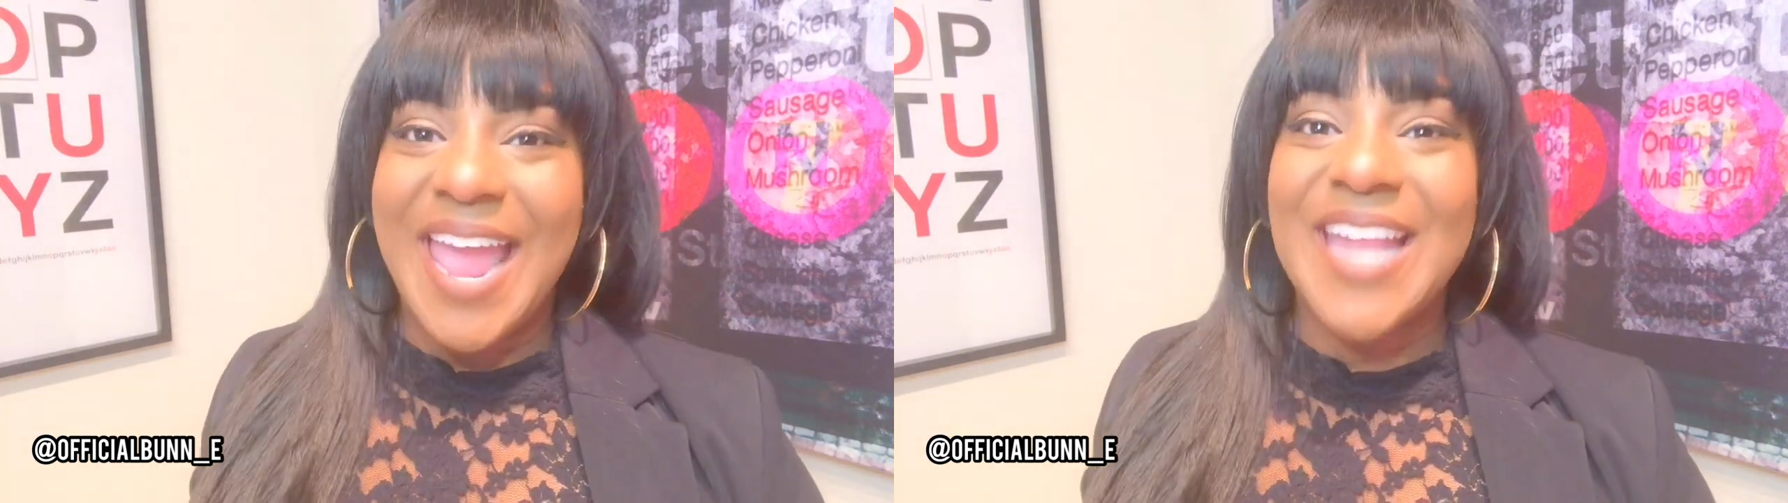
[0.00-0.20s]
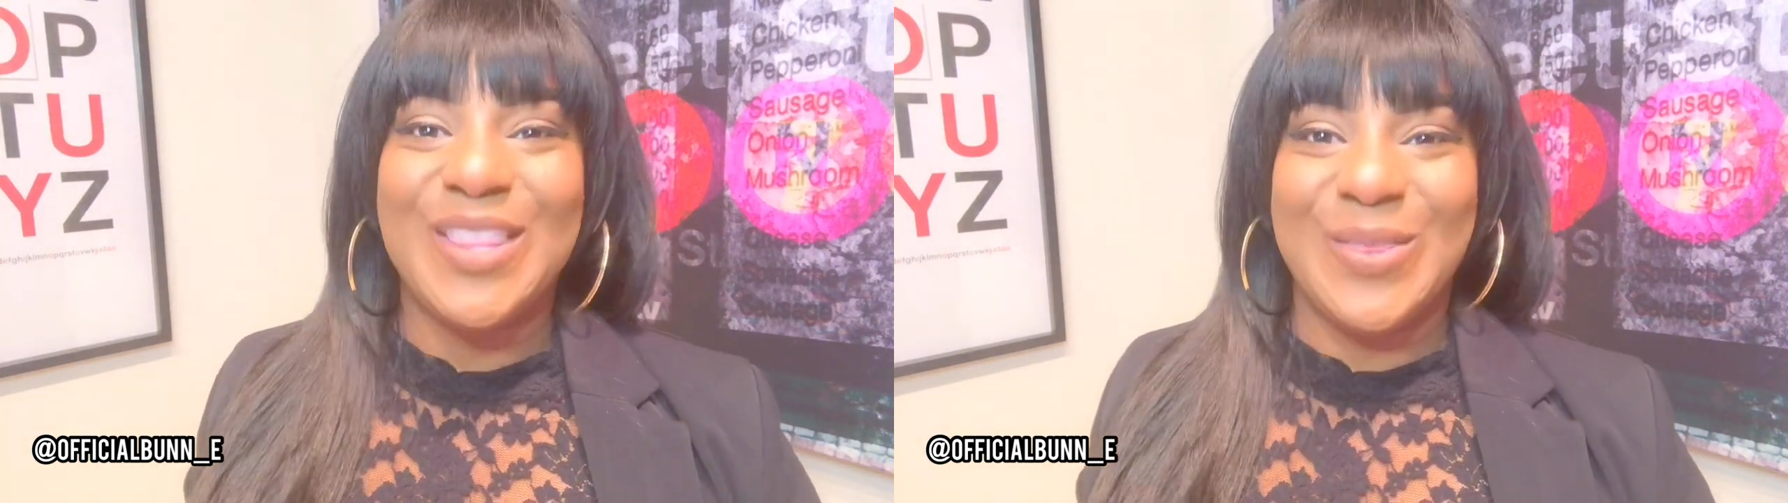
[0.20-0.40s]

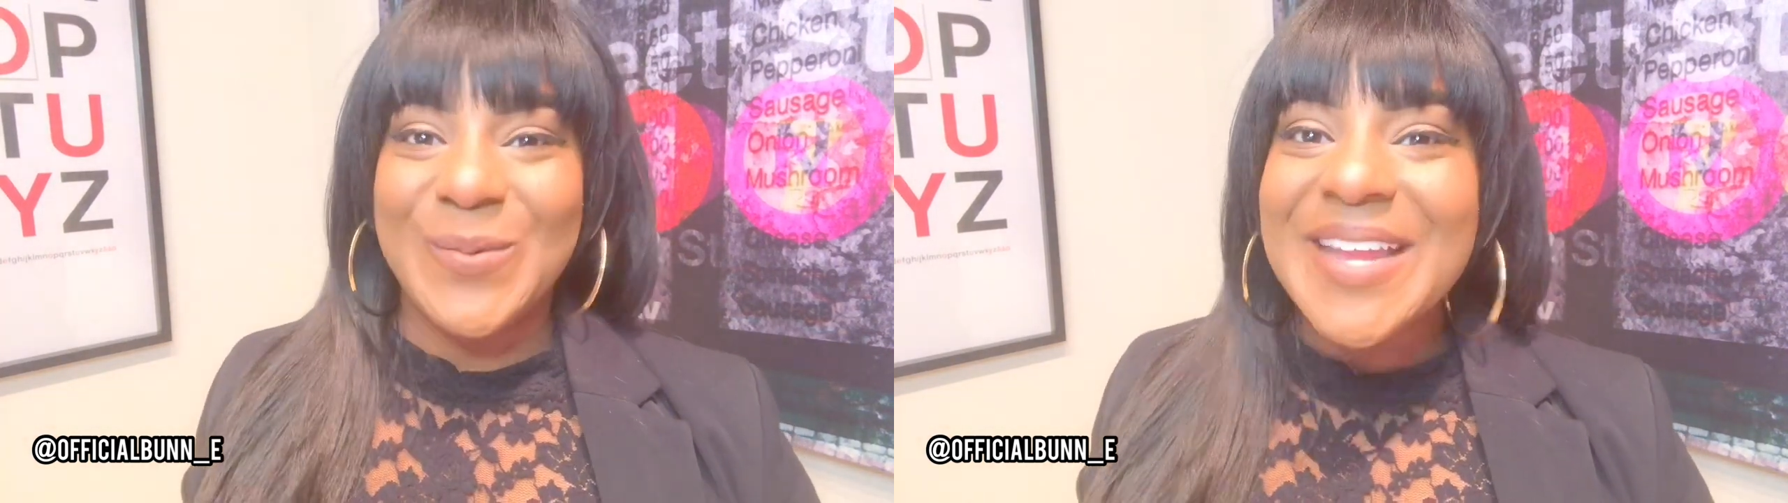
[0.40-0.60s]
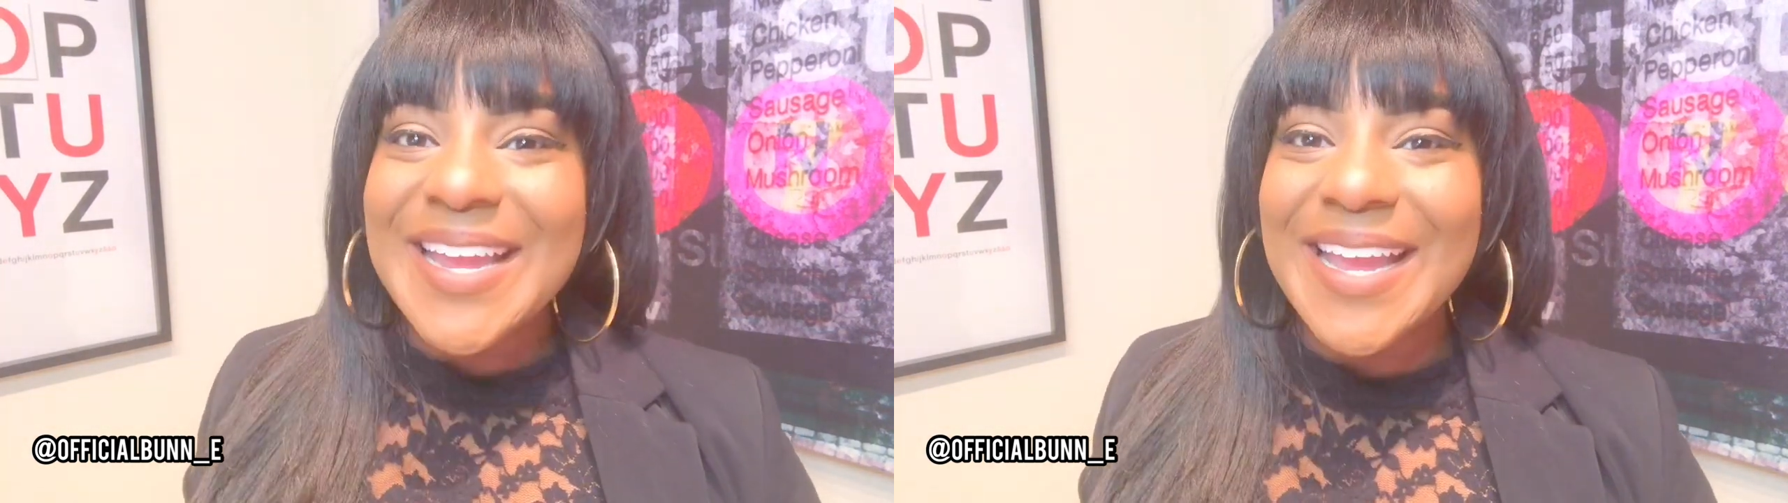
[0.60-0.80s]
at
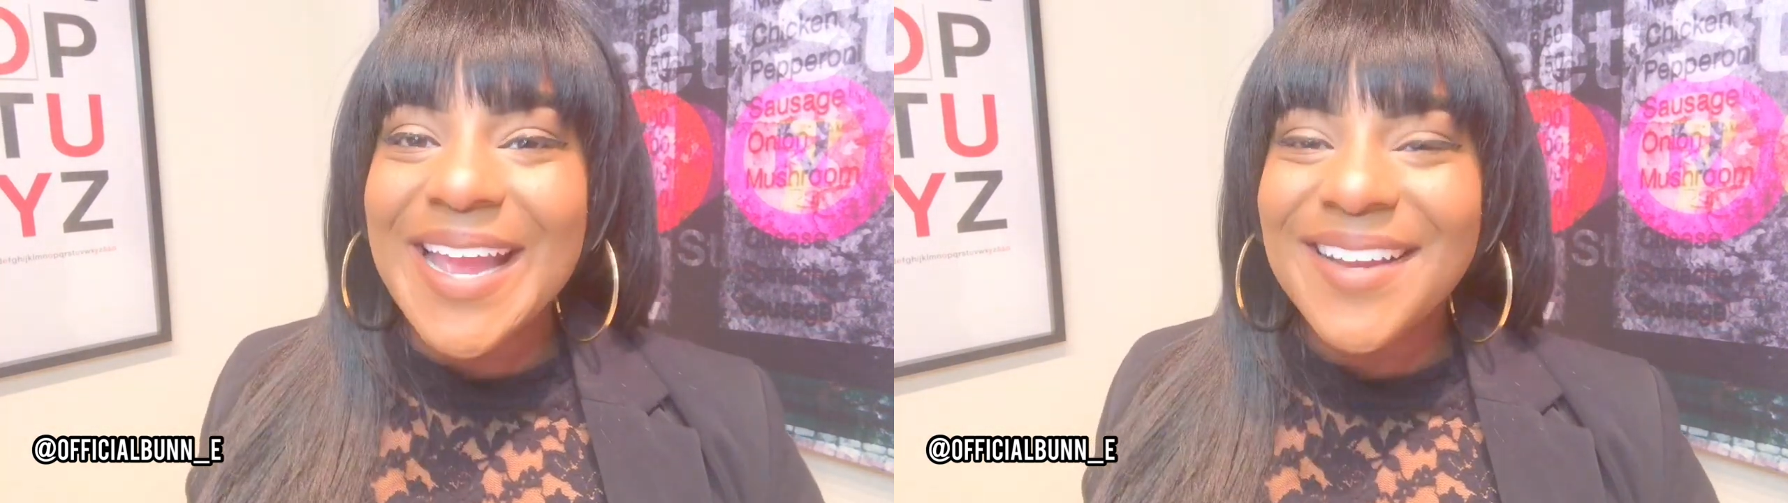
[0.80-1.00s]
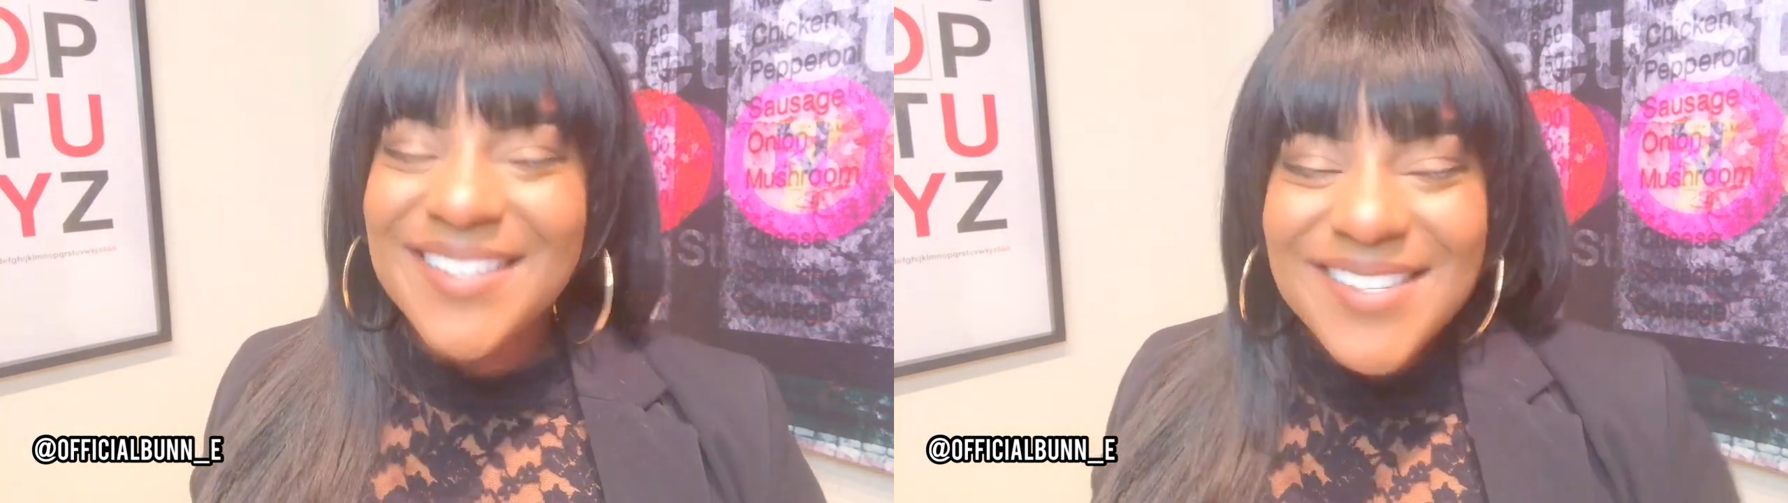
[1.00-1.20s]

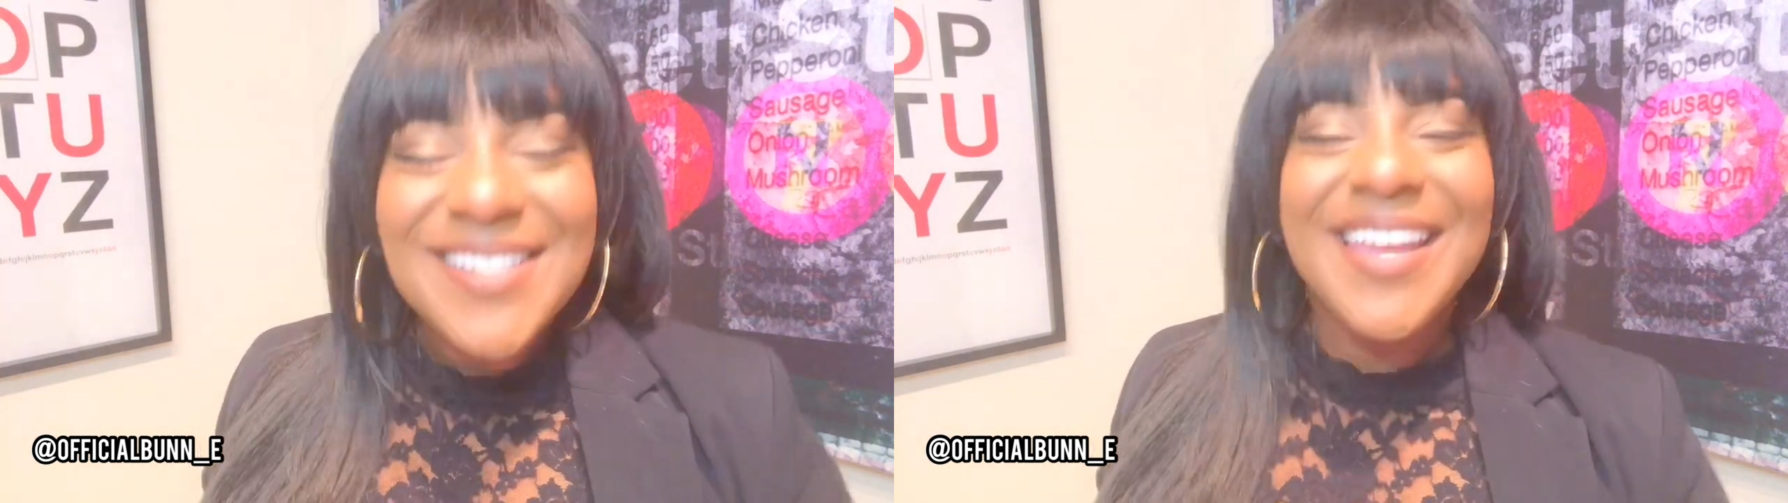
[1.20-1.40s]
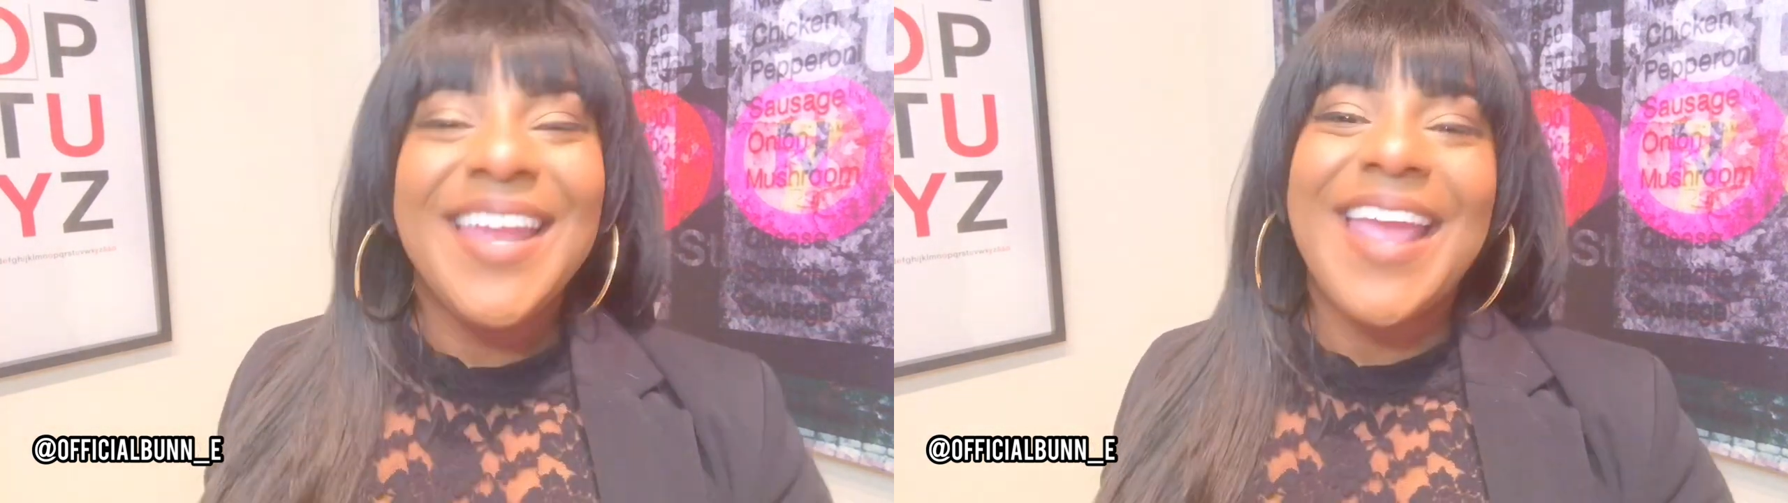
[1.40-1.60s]
3
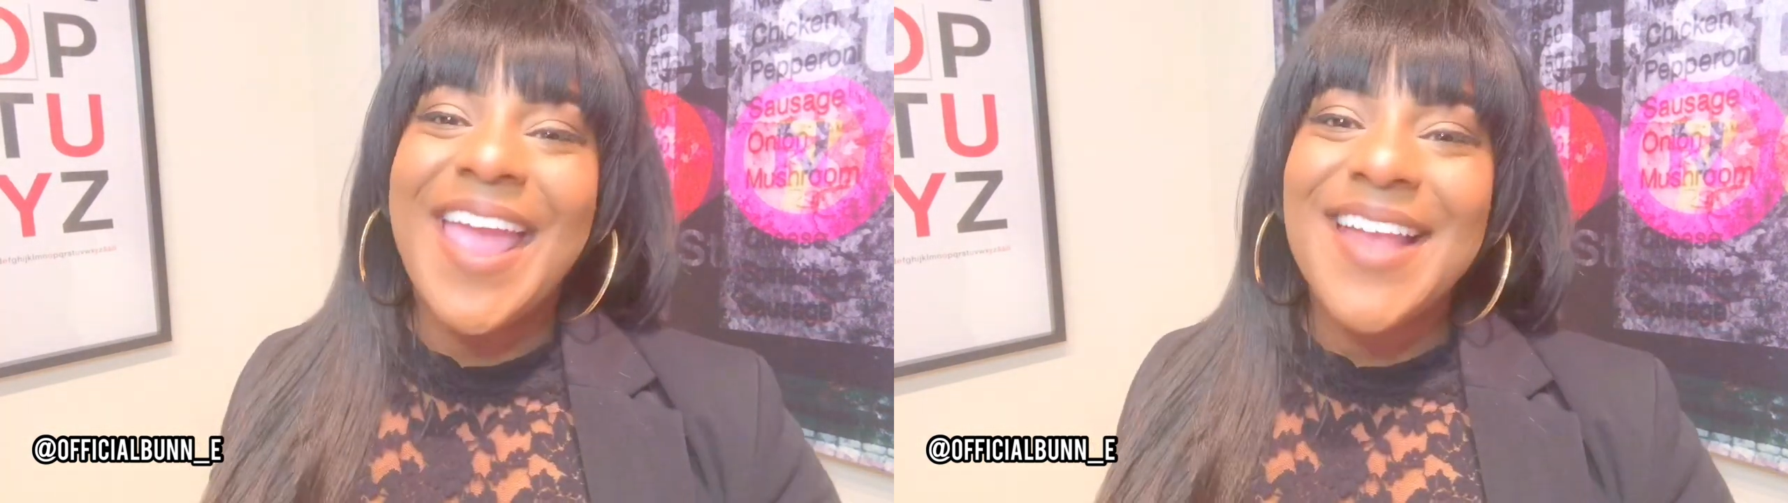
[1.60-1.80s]
just to get a